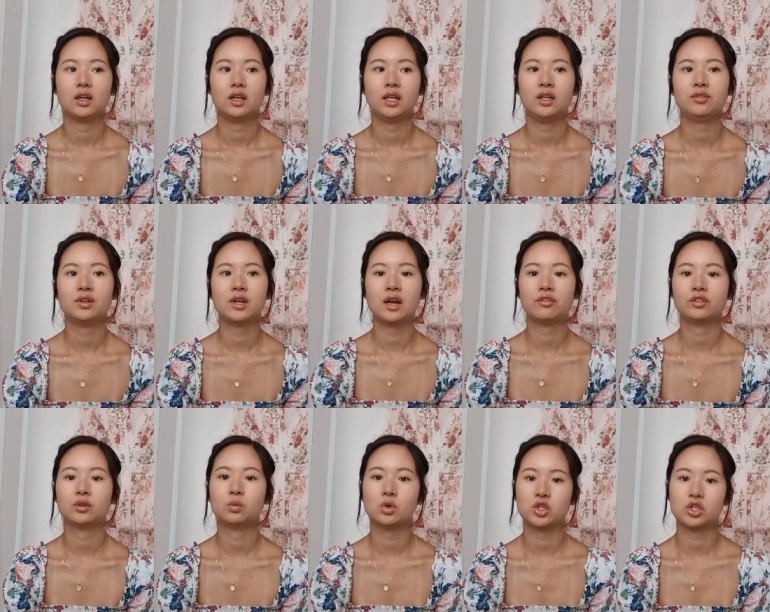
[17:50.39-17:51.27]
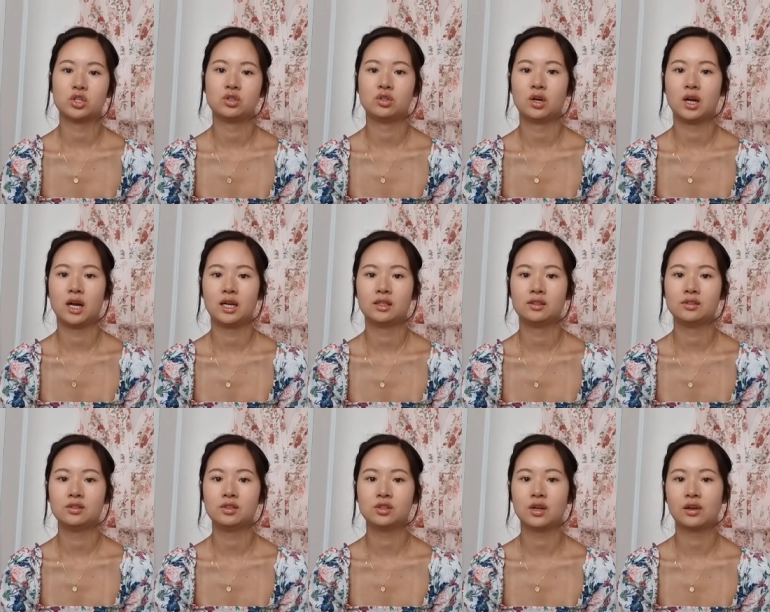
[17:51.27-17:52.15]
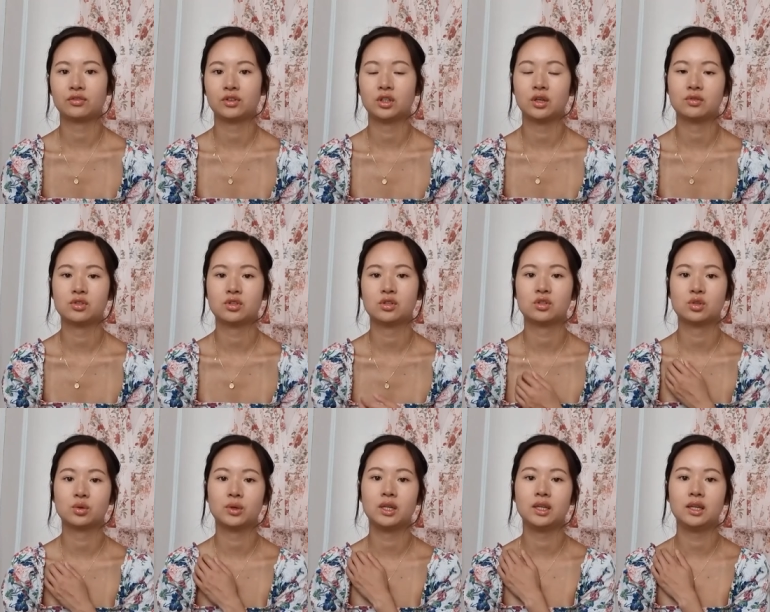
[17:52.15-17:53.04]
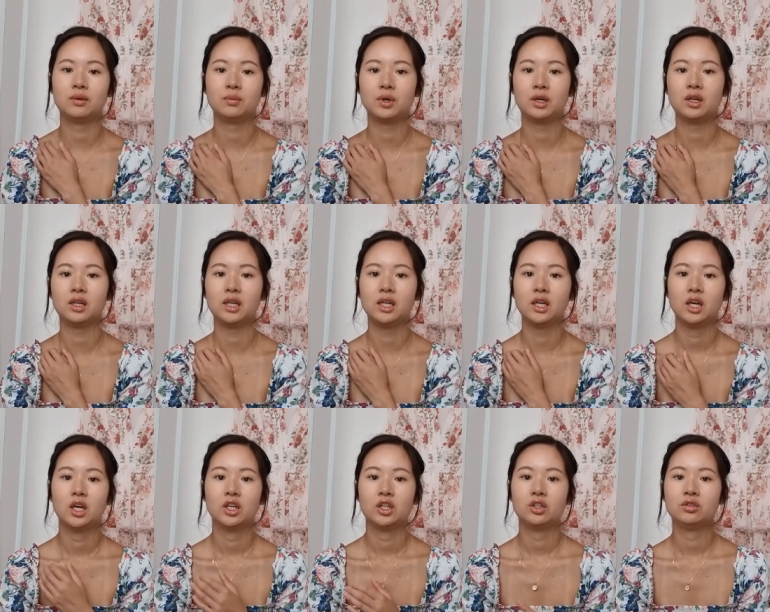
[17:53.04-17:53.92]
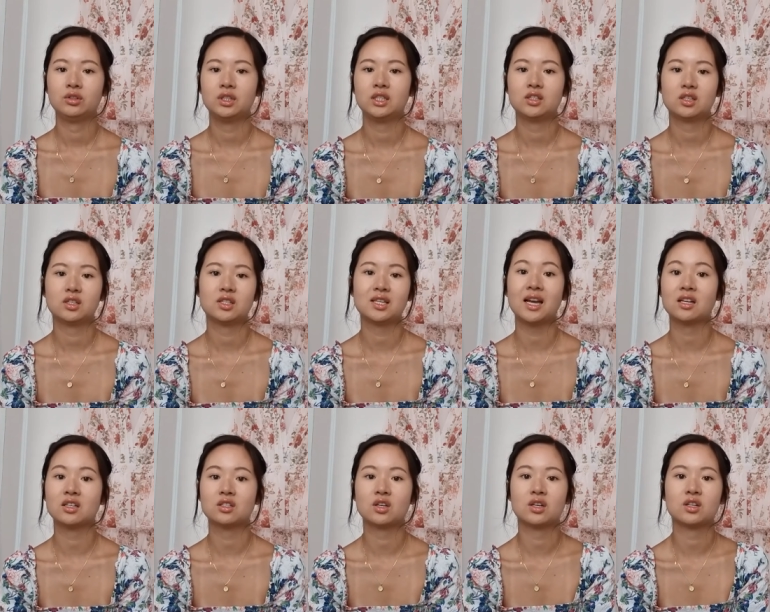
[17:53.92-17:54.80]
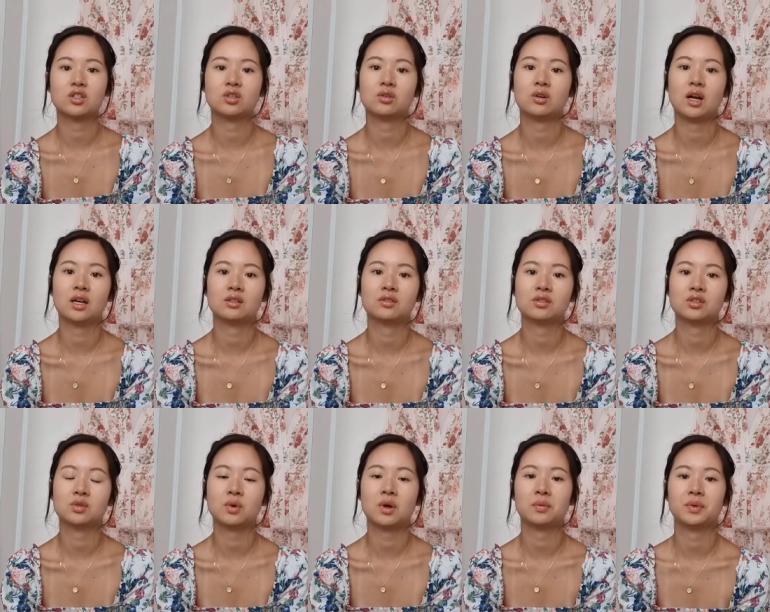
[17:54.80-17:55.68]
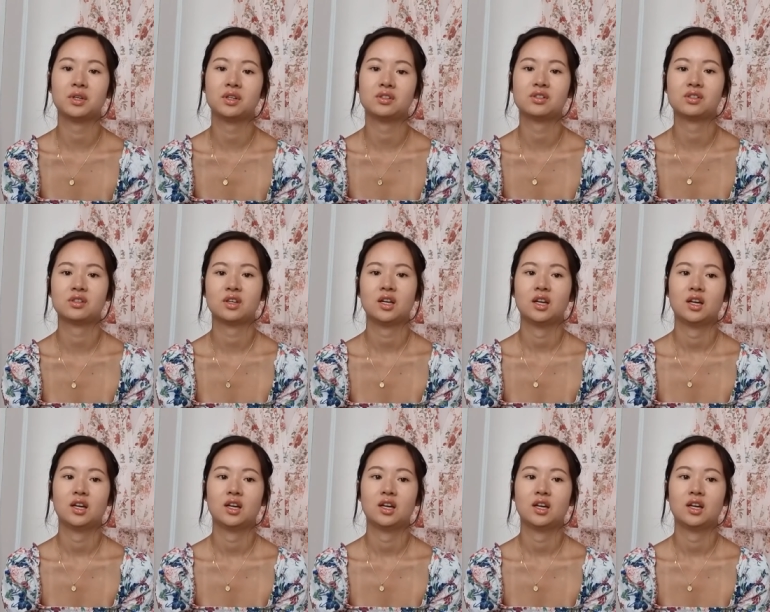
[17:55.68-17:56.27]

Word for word: even after washing your hands, after going to the toilet in Bali, you need to sanitize your hands as well because